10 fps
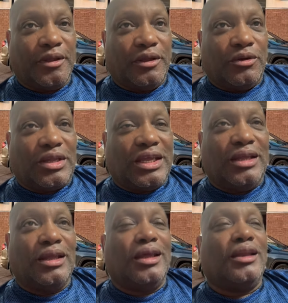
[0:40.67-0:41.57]

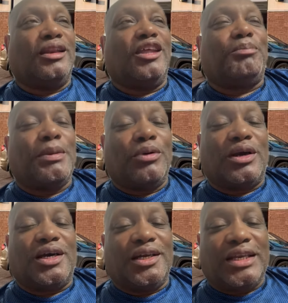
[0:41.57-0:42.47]
Okay? These people
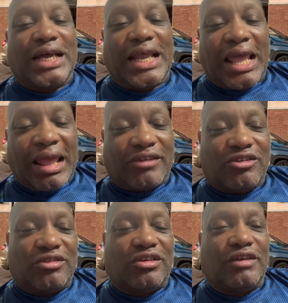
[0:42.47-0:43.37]
could not
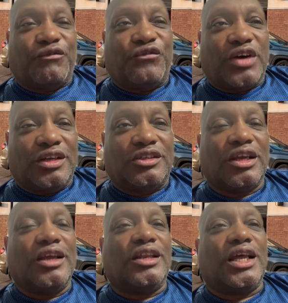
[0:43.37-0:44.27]
access their funds.
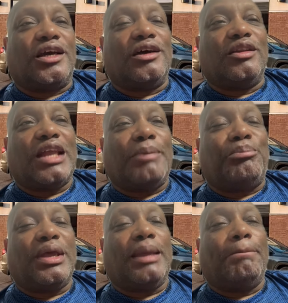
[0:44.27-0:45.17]
They could
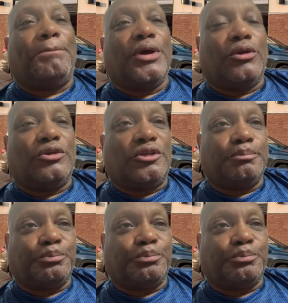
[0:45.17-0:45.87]
not pay bills.